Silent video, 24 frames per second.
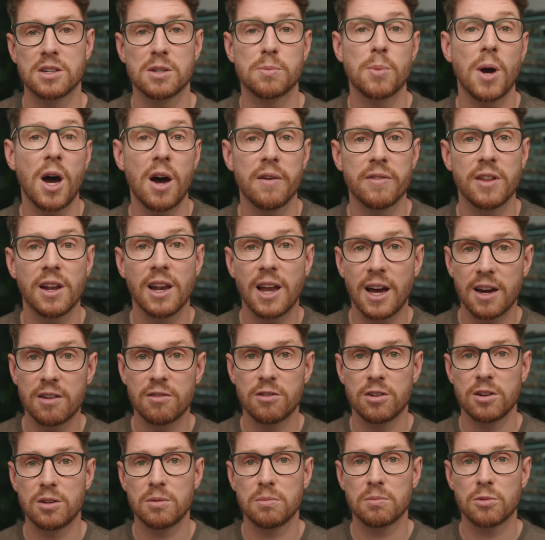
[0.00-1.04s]
as part of the
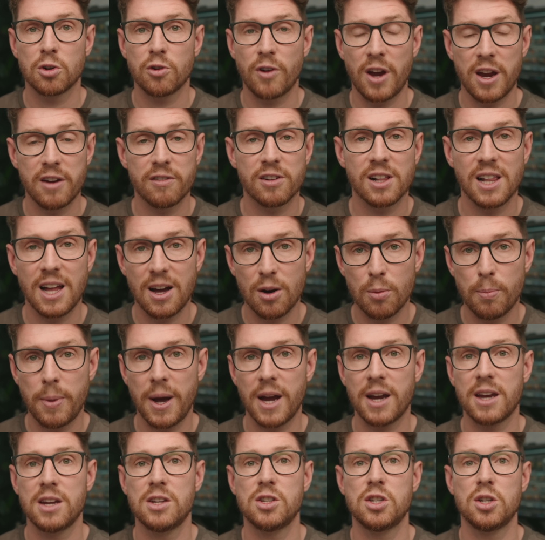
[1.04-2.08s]
Lightroom Creative Cloud
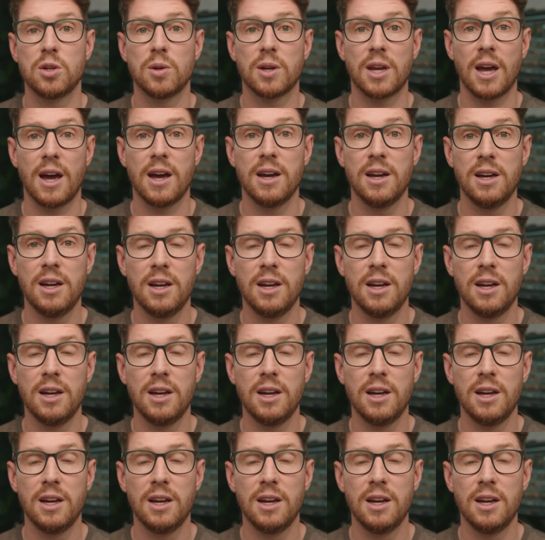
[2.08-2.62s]
package, you get